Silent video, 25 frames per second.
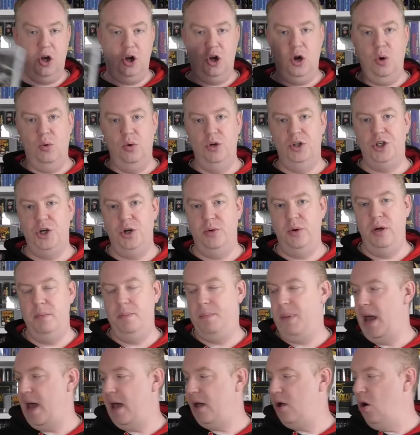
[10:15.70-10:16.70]
Call of Duty
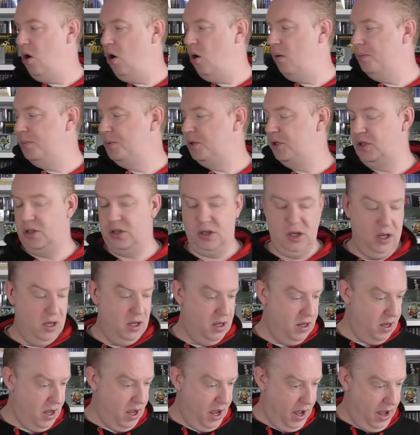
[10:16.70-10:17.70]
Black Ops,
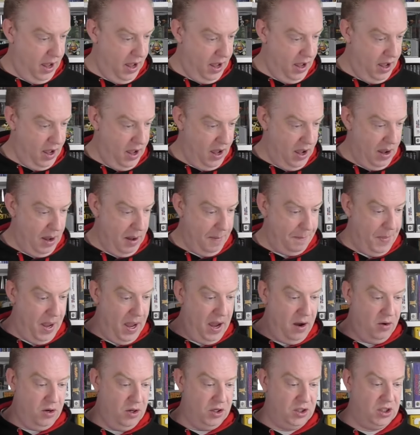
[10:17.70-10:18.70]
£1 at
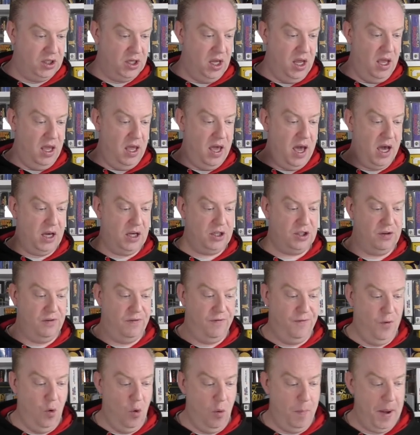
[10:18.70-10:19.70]
CEX,
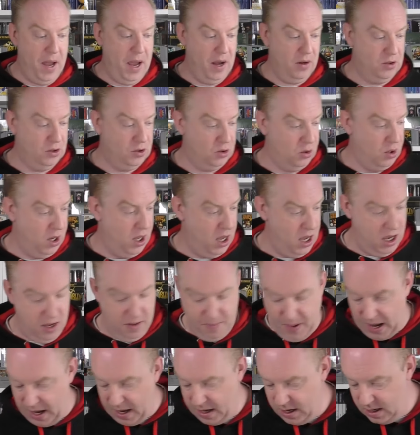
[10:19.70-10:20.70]
£4 on
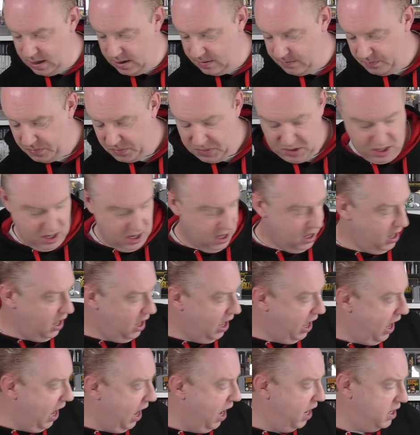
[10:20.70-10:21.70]
eBay.
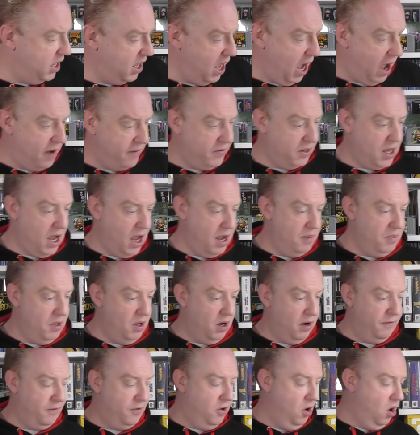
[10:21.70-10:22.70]
The other game
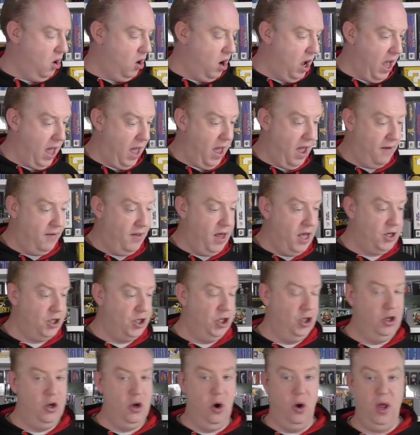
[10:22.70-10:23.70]
that I've got, I haven't
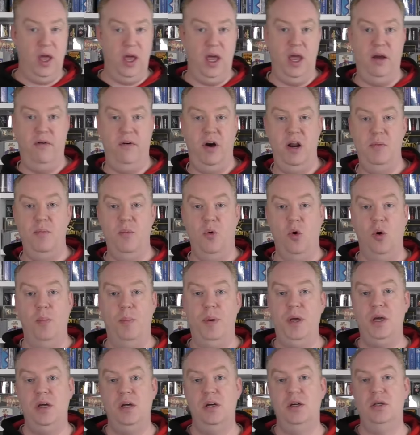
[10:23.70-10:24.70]
actually got it here anymore
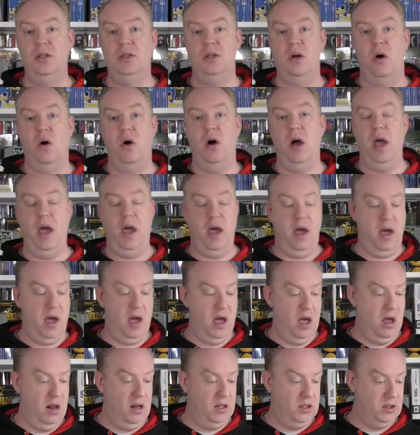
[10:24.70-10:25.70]
because
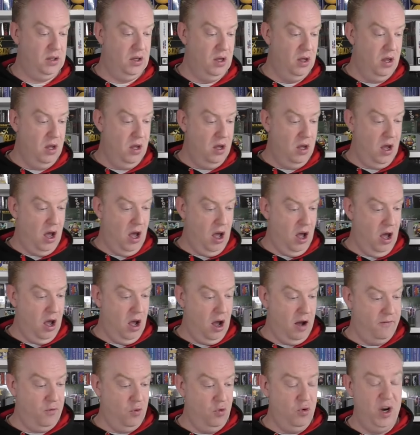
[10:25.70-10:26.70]
I've
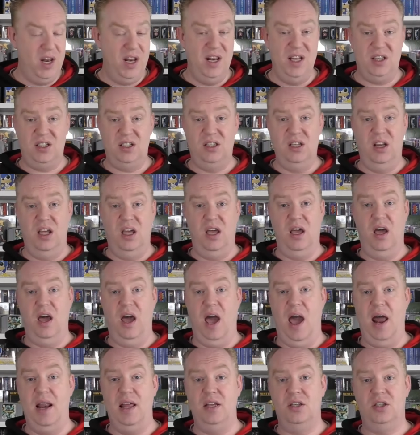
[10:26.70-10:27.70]
already listed it
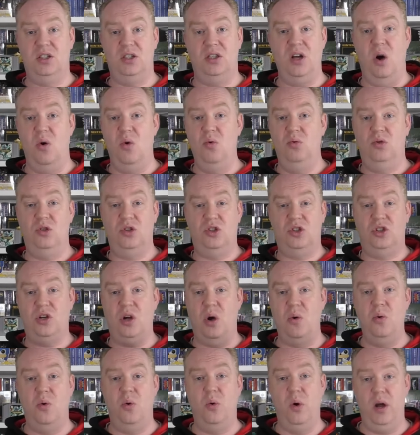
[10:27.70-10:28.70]
and it sold
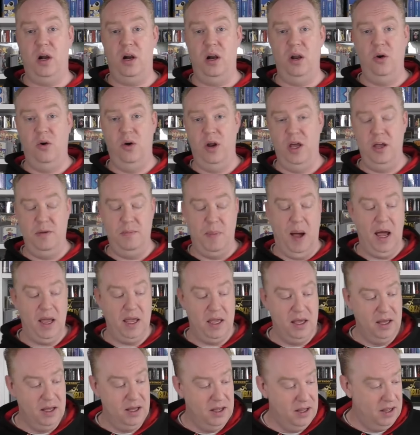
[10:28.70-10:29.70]
so quickly on
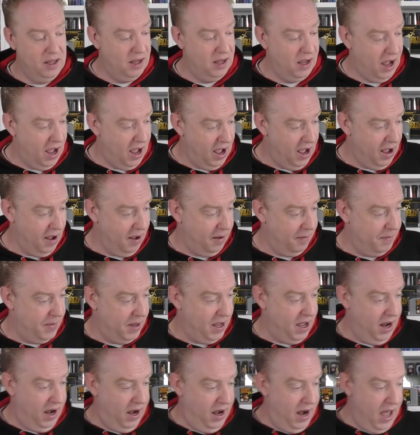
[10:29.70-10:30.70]
eBay.
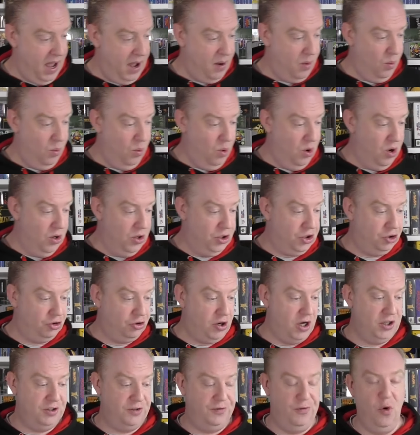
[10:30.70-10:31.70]
And that was
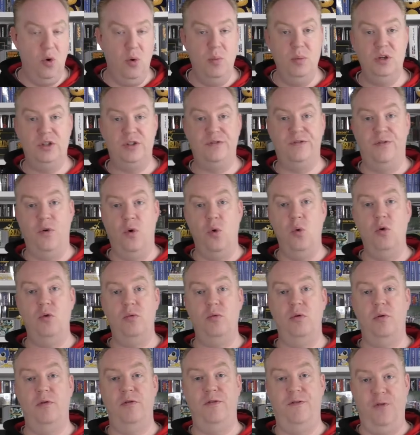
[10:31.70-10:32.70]
Transformers
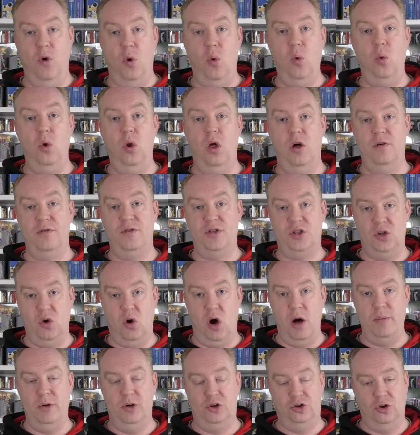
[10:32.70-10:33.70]
Fall of
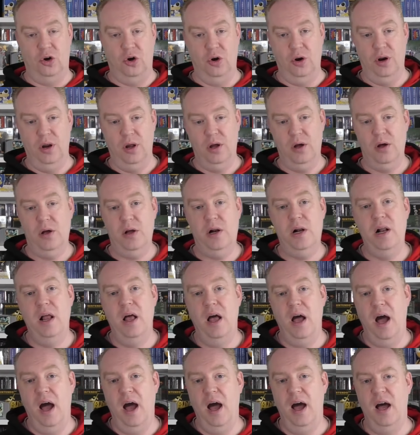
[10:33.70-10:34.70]
Cybertron.
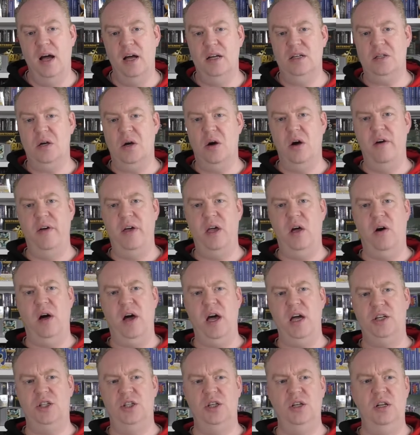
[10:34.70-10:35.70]
So I think
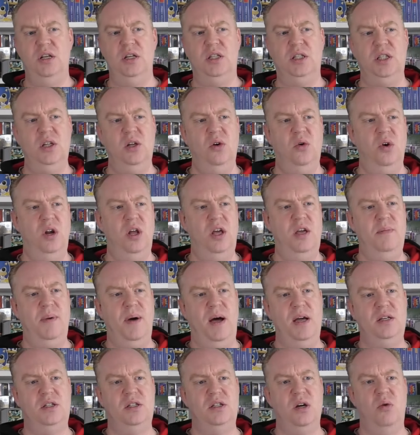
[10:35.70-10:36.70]
I actually listed it on
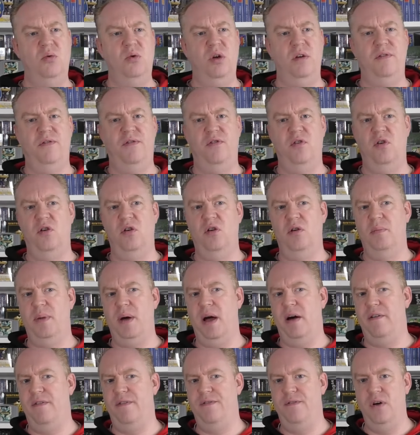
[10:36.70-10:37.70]
eBay, sold it for
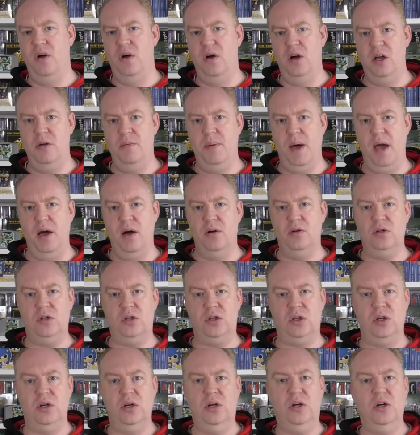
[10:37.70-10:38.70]
about
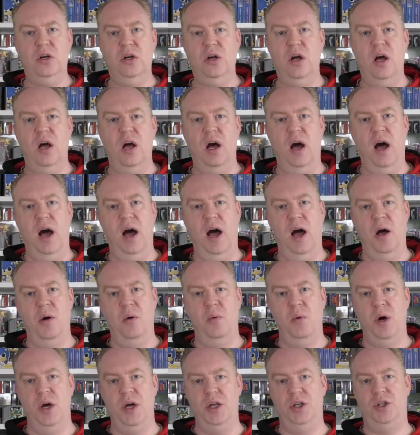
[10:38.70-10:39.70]

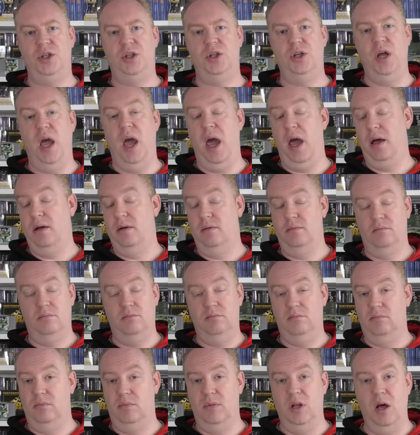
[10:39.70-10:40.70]
£30, which, yeah,
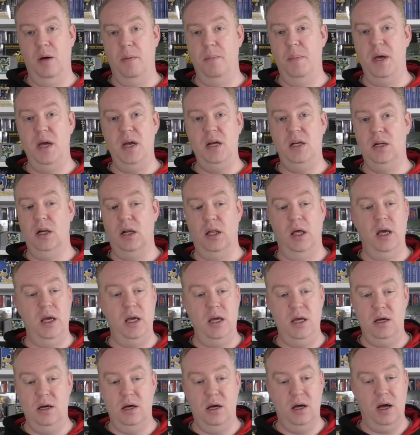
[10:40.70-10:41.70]

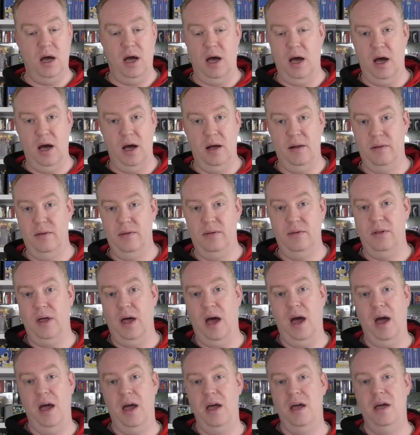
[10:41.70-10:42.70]
immediately it
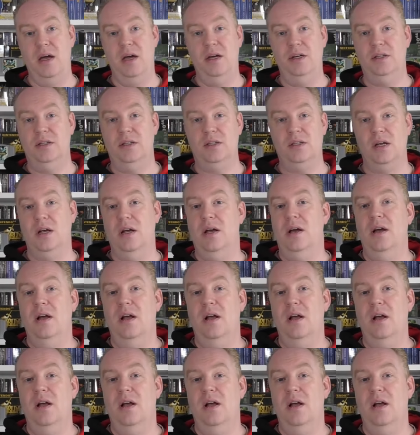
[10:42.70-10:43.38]
is